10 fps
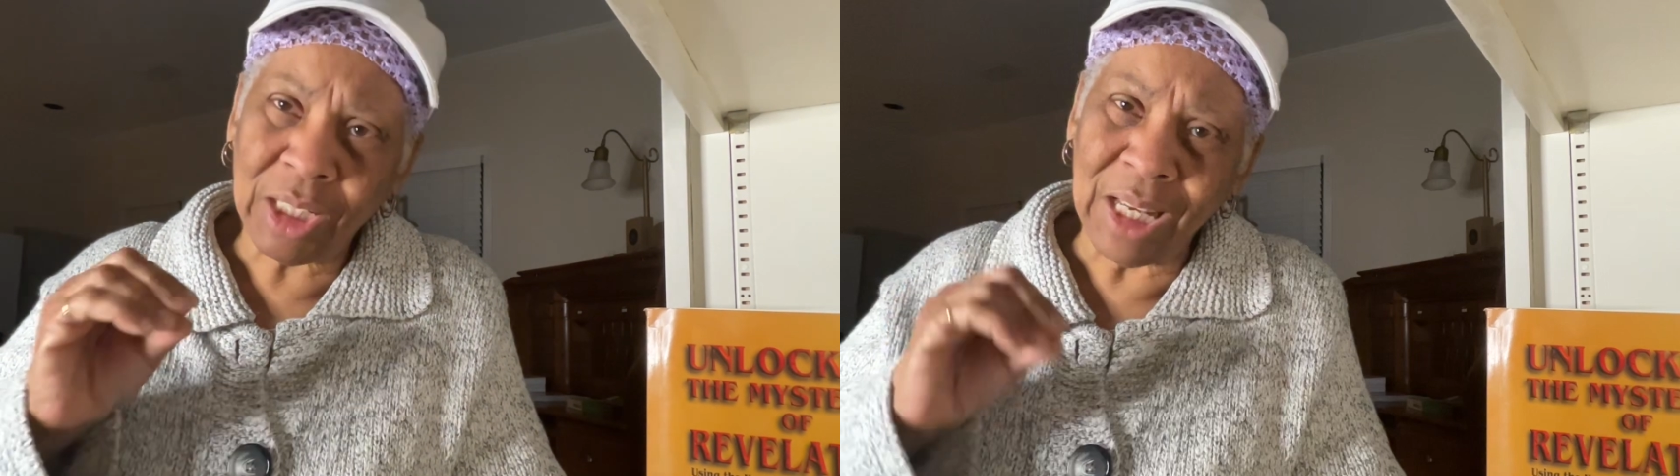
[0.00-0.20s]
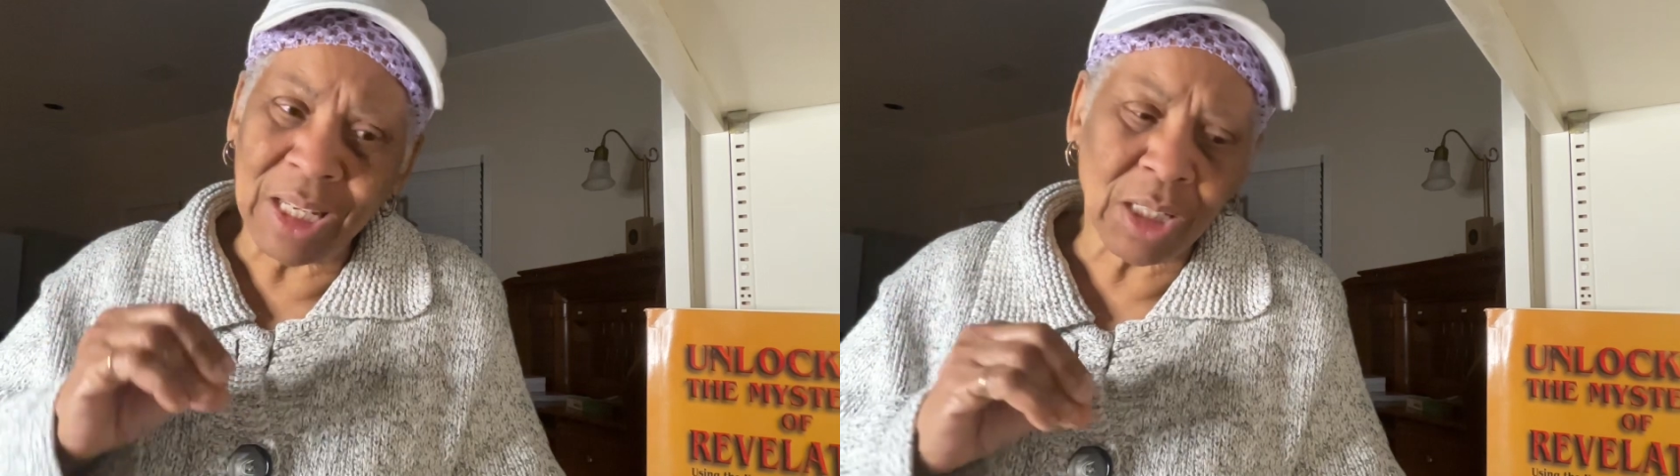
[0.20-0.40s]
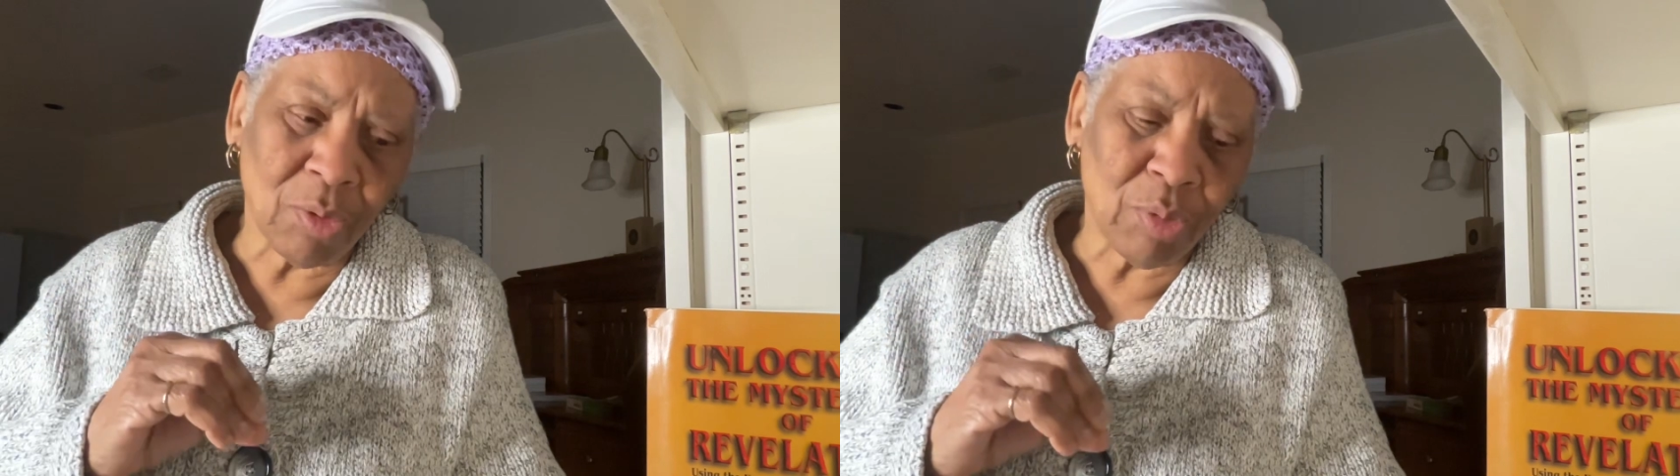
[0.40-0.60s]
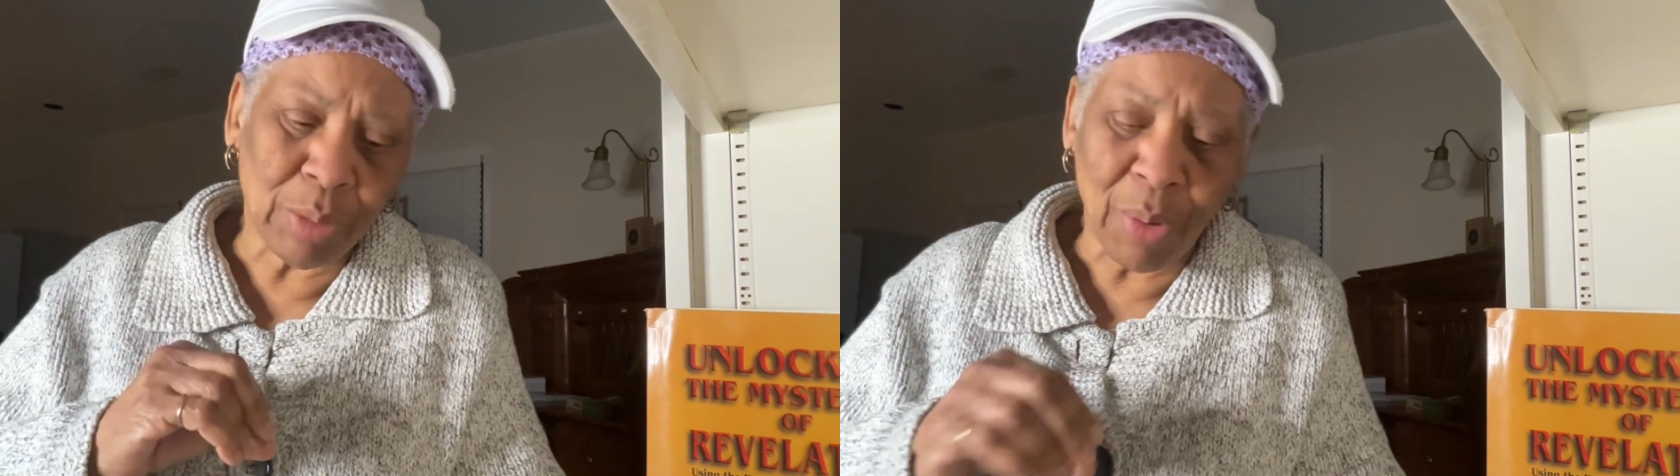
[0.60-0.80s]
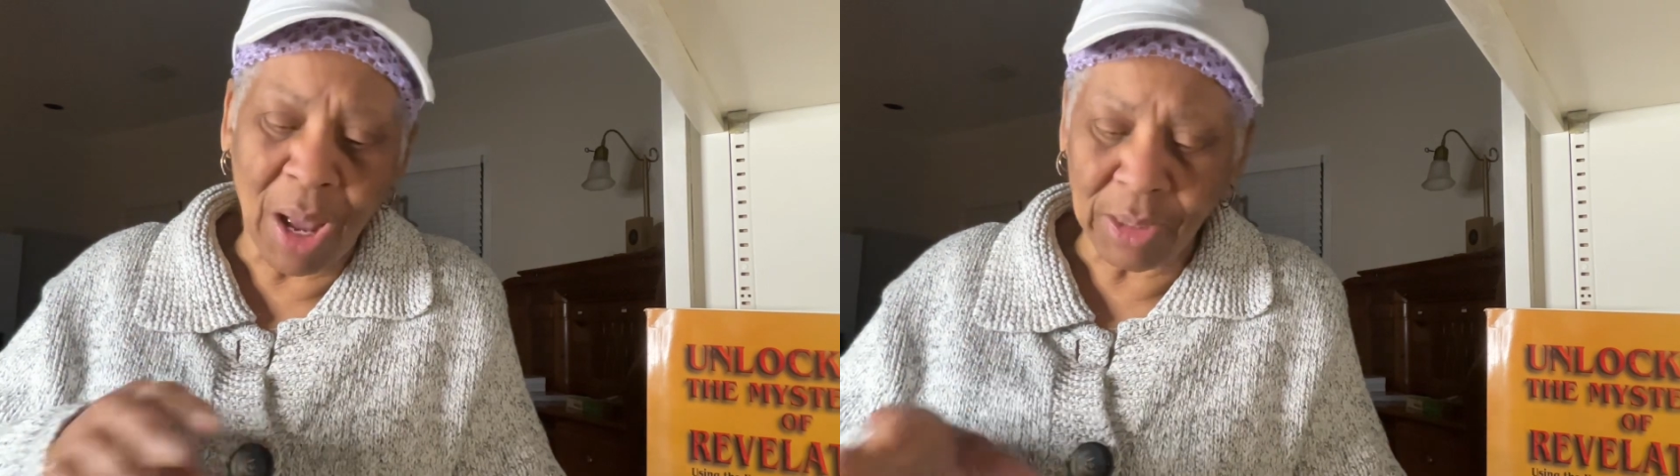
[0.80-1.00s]
sense of
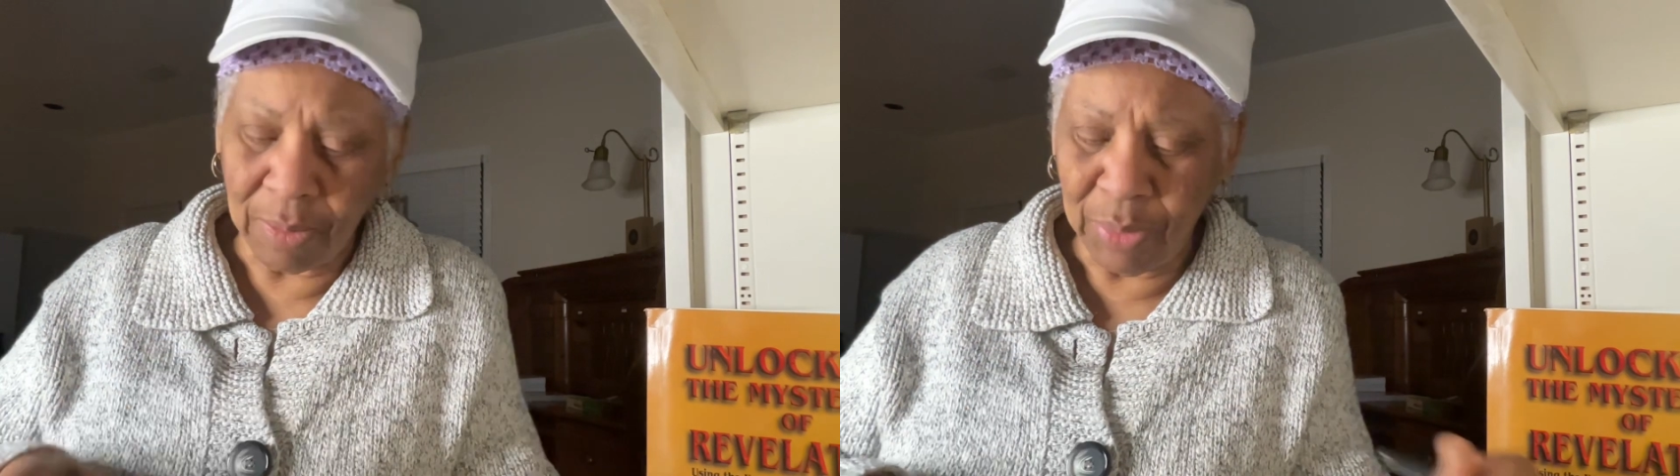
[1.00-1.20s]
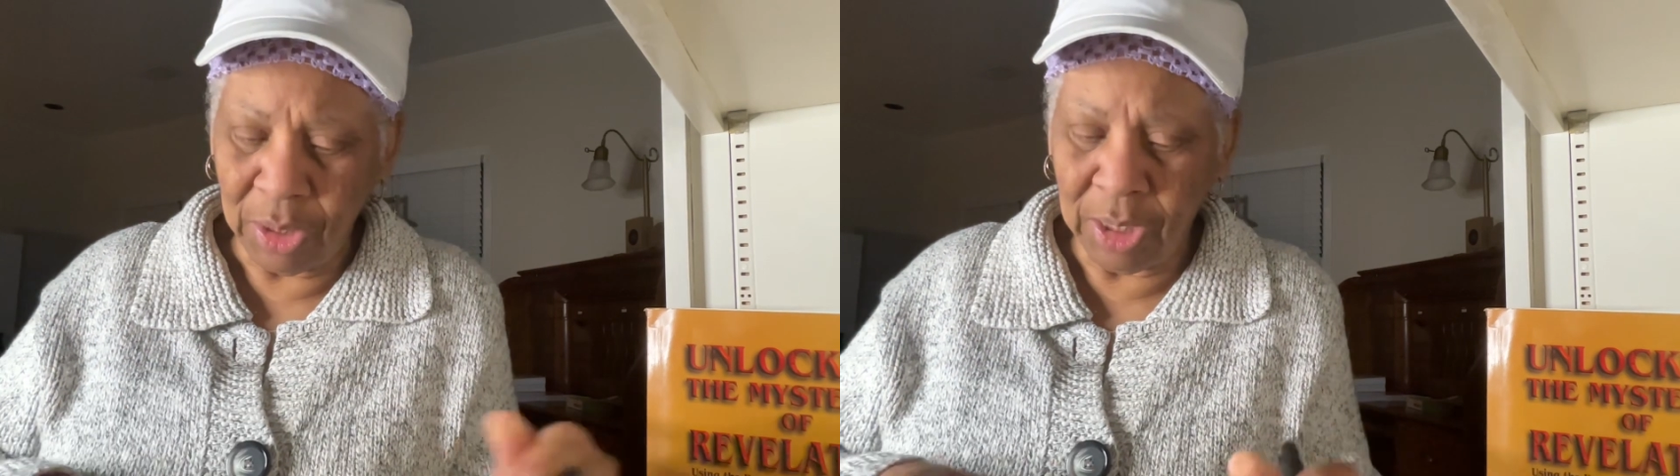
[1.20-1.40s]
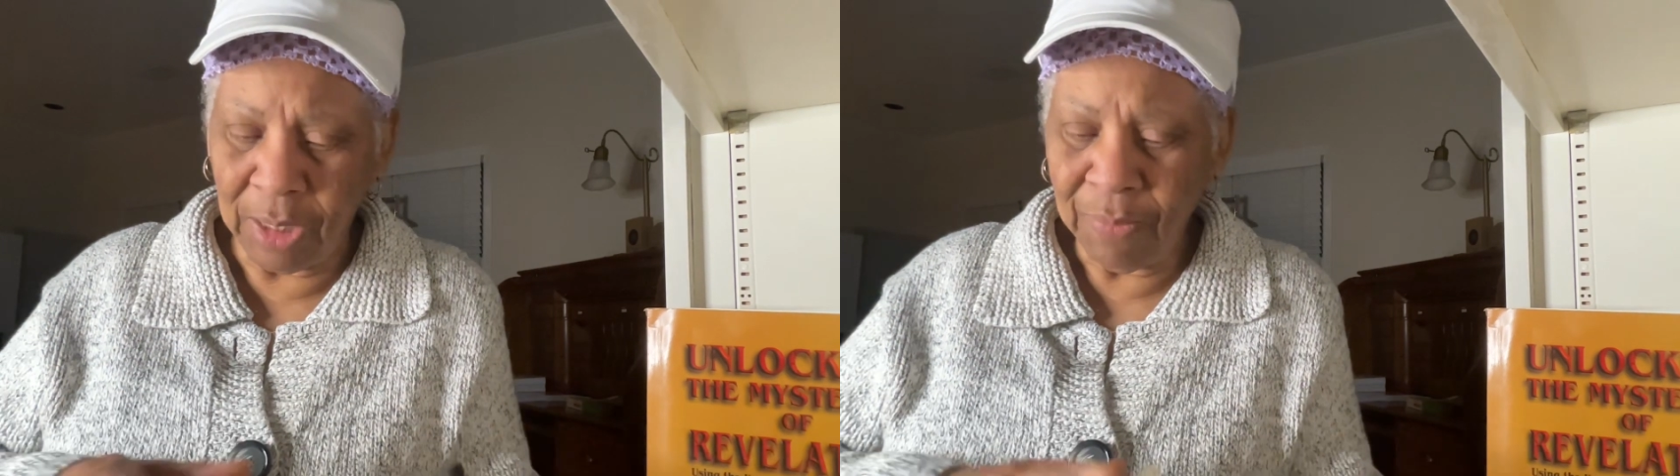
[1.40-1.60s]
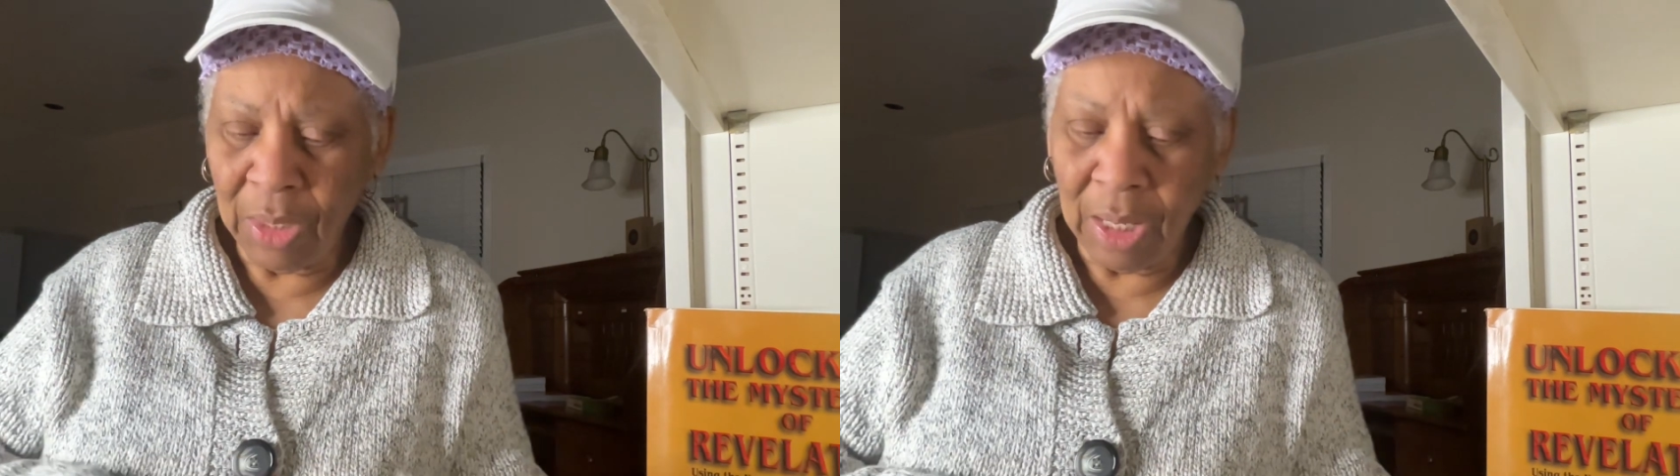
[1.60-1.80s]
responsibility.